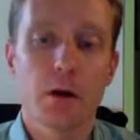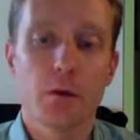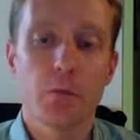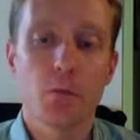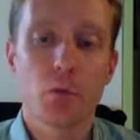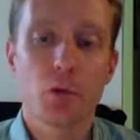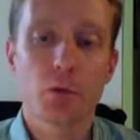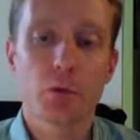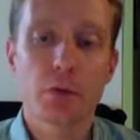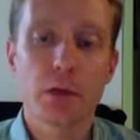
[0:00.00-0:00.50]

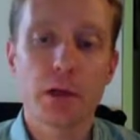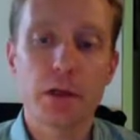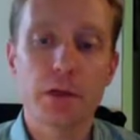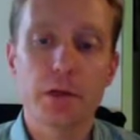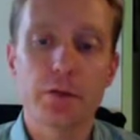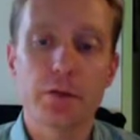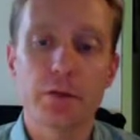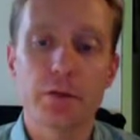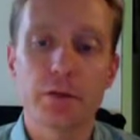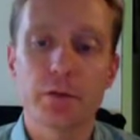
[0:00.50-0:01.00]
Moral
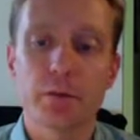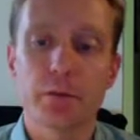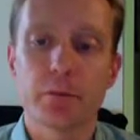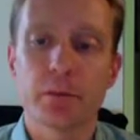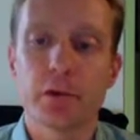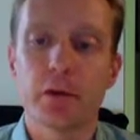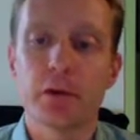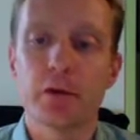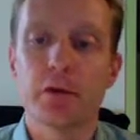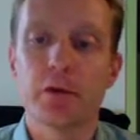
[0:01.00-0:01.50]
relativism
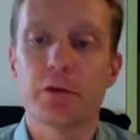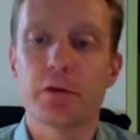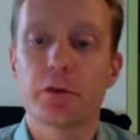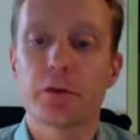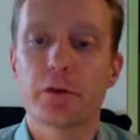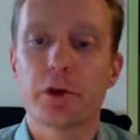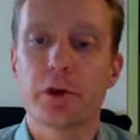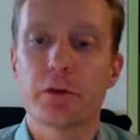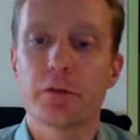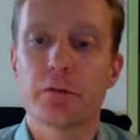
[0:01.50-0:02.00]
is
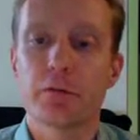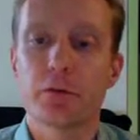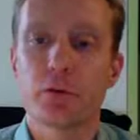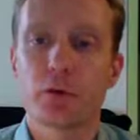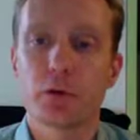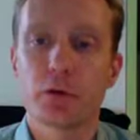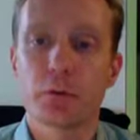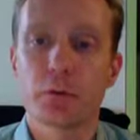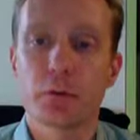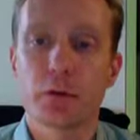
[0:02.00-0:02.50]
another
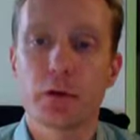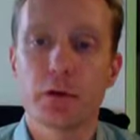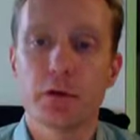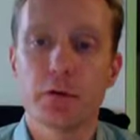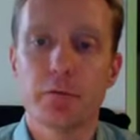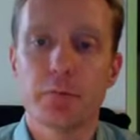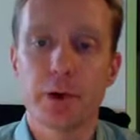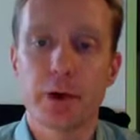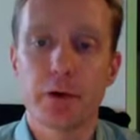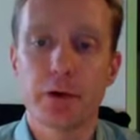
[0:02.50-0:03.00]
form
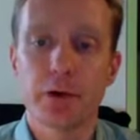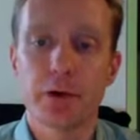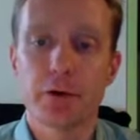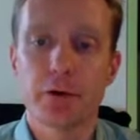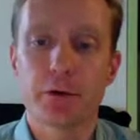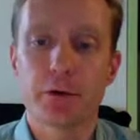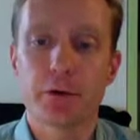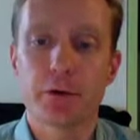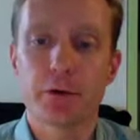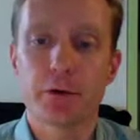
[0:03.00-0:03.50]
of
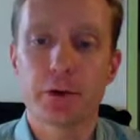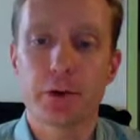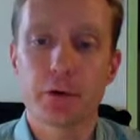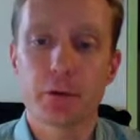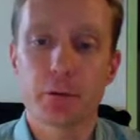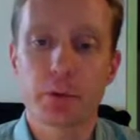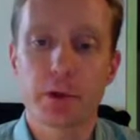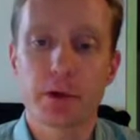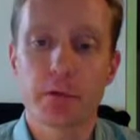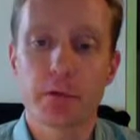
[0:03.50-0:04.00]
barrier, another
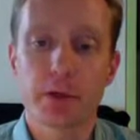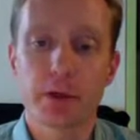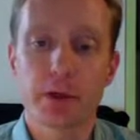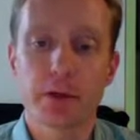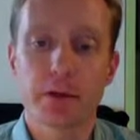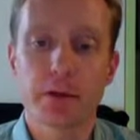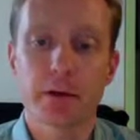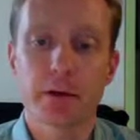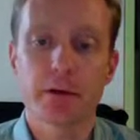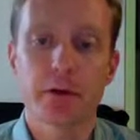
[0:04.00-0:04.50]
way of
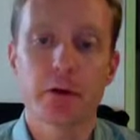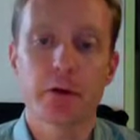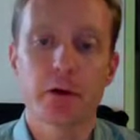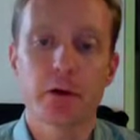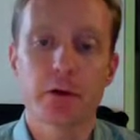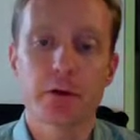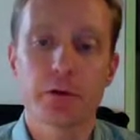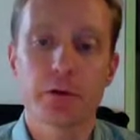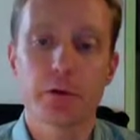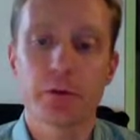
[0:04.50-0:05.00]
thinking that
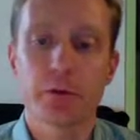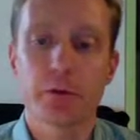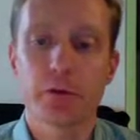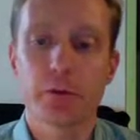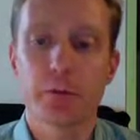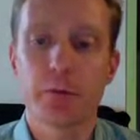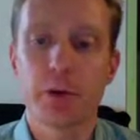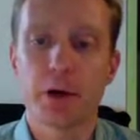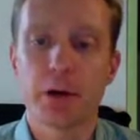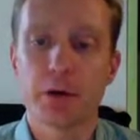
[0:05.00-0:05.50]
constitutes a
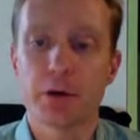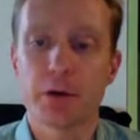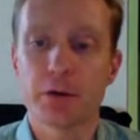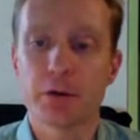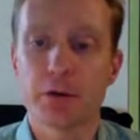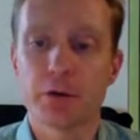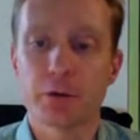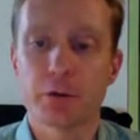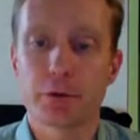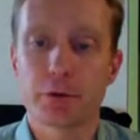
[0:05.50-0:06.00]
barrier
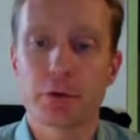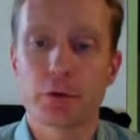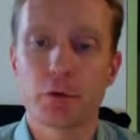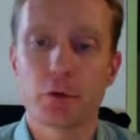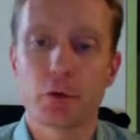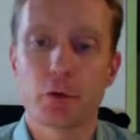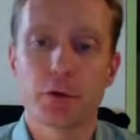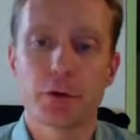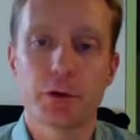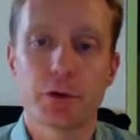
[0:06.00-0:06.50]
to critical
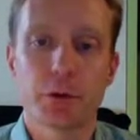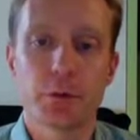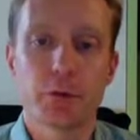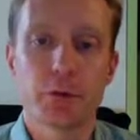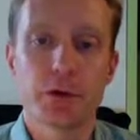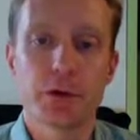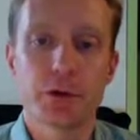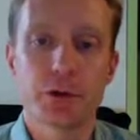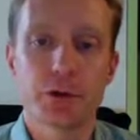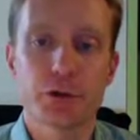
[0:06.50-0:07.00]
moral
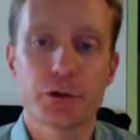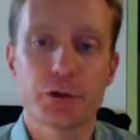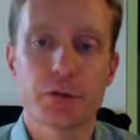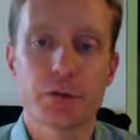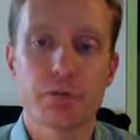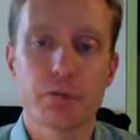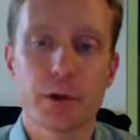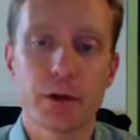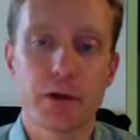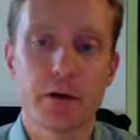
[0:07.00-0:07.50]
deliberation.
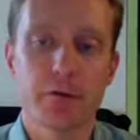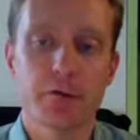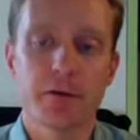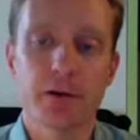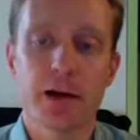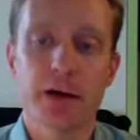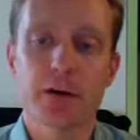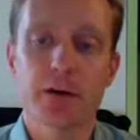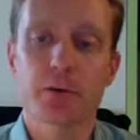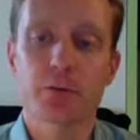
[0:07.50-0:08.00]
And in
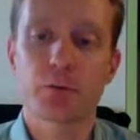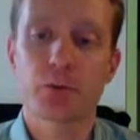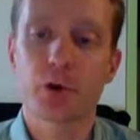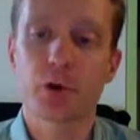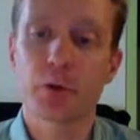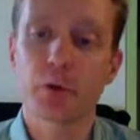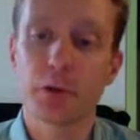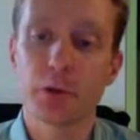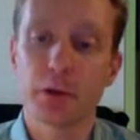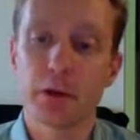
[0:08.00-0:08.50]
fact, it's
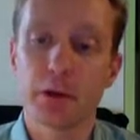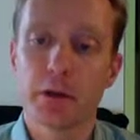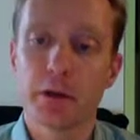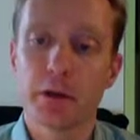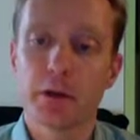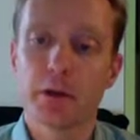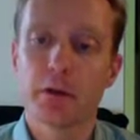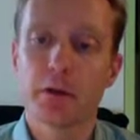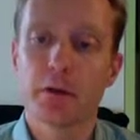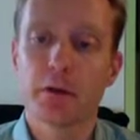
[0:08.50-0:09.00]
probably
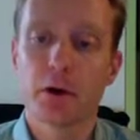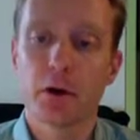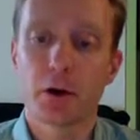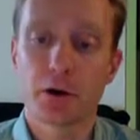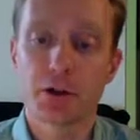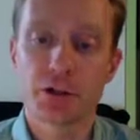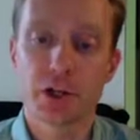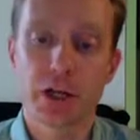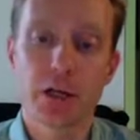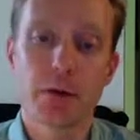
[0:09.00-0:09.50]
the
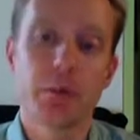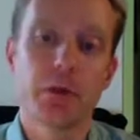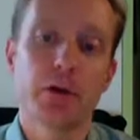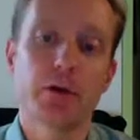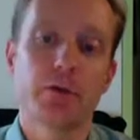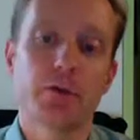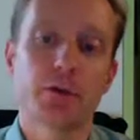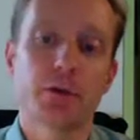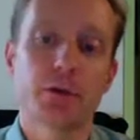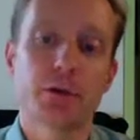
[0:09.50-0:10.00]
archenemy
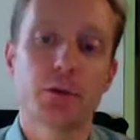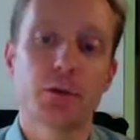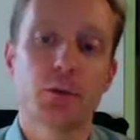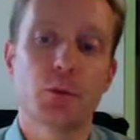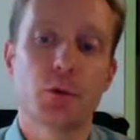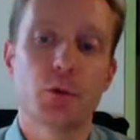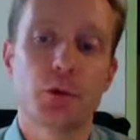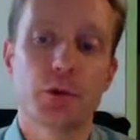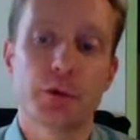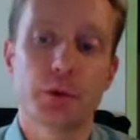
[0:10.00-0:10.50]
of critical
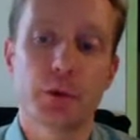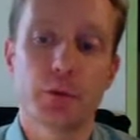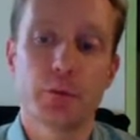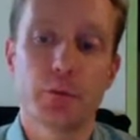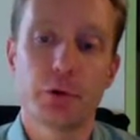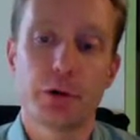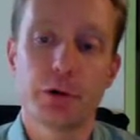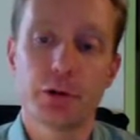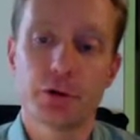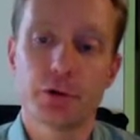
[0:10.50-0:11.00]
moral
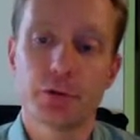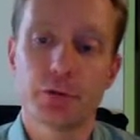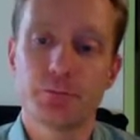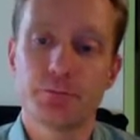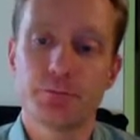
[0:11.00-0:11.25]
deliberation.